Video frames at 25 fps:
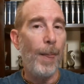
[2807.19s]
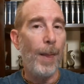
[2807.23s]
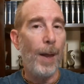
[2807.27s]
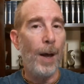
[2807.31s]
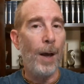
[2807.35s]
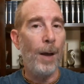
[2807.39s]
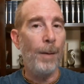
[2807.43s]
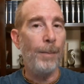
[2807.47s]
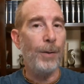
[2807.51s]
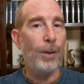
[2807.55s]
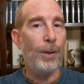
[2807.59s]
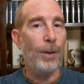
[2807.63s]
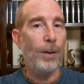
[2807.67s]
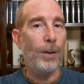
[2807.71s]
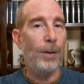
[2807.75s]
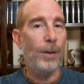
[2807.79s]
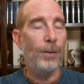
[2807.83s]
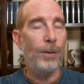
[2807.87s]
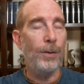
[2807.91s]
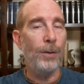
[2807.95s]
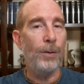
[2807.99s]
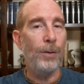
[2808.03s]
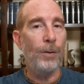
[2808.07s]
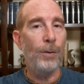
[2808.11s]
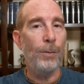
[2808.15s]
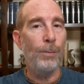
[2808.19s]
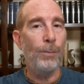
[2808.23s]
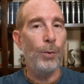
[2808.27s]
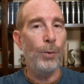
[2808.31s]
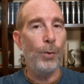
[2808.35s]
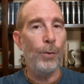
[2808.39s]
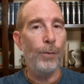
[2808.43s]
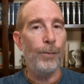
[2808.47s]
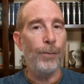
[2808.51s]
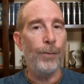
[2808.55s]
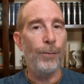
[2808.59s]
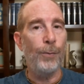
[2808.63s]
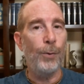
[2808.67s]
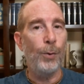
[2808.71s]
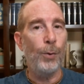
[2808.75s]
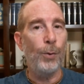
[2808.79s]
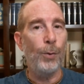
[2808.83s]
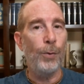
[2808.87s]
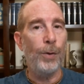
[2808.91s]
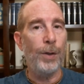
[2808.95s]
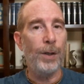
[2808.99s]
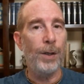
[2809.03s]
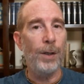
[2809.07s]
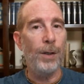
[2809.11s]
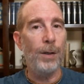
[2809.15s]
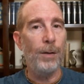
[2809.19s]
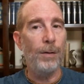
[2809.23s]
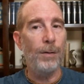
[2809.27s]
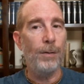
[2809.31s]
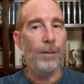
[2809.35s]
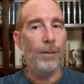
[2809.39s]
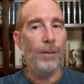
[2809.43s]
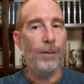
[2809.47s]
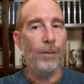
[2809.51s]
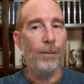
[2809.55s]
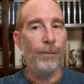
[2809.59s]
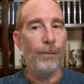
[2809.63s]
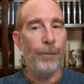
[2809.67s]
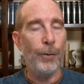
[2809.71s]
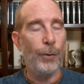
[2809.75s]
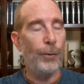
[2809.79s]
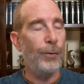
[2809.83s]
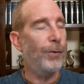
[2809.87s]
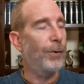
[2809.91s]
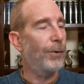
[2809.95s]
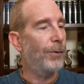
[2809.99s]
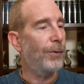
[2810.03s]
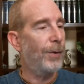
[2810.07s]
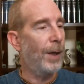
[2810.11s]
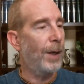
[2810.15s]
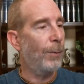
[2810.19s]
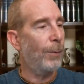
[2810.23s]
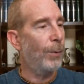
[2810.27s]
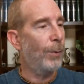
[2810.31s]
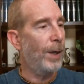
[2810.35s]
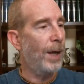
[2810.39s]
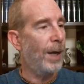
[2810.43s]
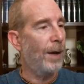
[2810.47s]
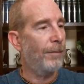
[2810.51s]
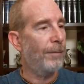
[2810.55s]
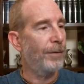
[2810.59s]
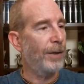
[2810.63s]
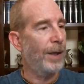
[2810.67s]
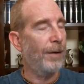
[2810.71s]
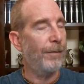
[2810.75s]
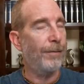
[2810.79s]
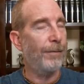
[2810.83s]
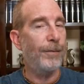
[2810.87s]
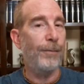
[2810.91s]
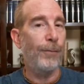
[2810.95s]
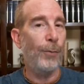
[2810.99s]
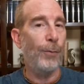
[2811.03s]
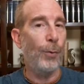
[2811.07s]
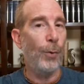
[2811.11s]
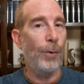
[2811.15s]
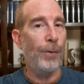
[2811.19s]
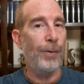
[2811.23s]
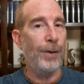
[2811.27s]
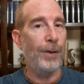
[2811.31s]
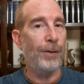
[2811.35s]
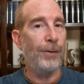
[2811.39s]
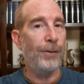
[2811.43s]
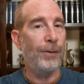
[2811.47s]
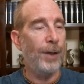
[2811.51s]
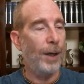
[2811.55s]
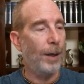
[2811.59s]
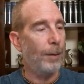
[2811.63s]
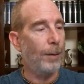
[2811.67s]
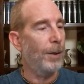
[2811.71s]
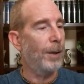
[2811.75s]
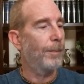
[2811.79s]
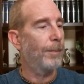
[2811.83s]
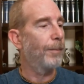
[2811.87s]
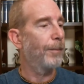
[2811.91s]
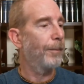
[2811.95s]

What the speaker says: I'm going to continue to move through the verses that we have left for this segment.